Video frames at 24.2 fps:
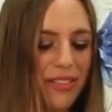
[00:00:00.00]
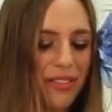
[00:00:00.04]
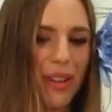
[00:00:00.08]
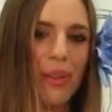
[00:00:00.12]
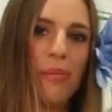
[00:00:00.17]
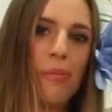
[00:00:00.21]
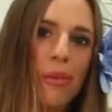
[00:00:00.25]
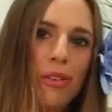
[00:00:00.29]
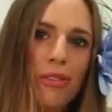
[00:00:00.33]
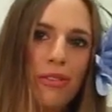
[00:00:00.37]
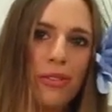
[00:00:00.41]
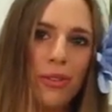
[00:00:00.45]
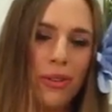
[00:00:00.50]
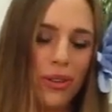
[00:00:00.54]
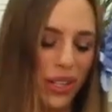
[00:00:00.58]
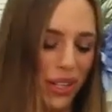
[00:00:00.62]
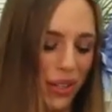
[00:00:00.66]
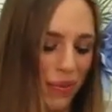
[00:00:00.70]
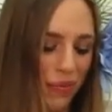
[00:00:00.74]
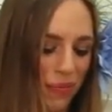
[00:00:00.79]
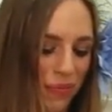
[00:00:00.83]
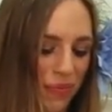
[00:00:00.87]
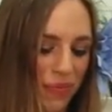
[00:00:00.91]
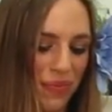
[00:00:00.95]
from before.
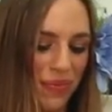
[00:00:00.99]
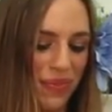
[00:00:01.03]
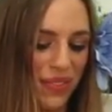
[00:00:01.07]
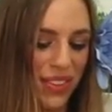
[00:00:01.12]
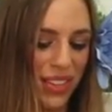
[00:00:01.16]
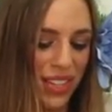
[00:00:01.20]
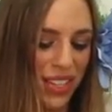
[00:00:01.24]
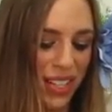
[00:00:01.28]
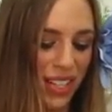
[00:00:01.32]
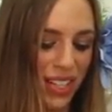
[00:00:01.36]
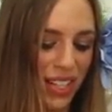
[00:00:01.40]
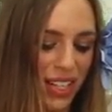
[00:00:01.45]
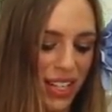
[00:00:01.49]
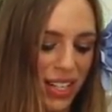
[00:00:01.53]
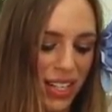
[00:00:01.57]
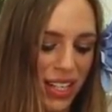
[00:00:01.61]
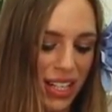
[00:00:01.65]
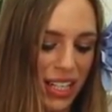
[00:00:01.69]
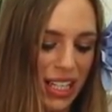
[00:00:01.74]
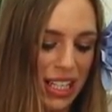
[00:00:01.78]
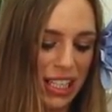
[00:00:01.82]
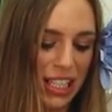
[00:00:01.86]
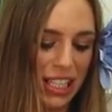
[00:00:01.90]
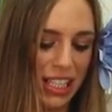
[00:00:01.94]

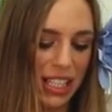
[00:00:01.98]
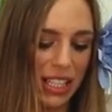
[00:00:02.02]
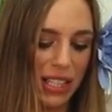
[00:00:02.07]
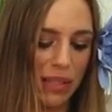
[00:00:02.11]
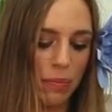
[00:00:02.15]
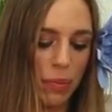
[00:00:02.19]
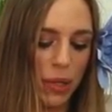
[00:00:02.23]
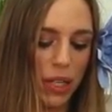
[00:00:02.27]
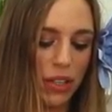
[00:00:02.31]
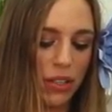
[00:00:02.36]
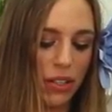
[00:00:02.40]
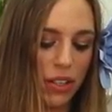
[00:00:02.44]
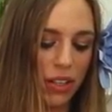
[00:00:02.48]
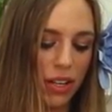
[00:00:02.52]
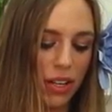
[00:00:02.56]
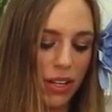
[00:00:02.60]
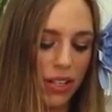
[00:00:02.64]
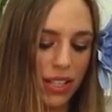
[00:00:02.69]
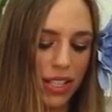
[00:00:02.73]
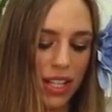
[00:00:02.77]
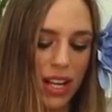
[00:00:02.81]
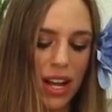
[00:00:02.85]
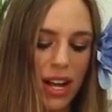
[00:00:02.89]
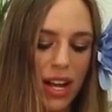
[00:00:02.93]
Sprinkle
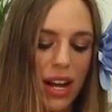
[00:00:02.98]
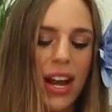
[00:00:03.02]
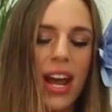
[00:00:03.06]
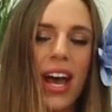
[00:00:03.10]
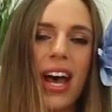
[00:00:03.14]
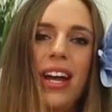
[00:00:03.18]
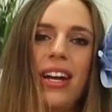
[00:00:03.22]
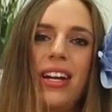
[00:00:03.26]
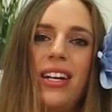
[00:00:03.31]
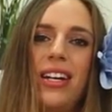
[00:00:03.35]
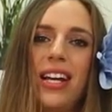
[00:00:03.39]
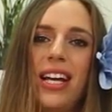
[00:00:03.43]
those on, add a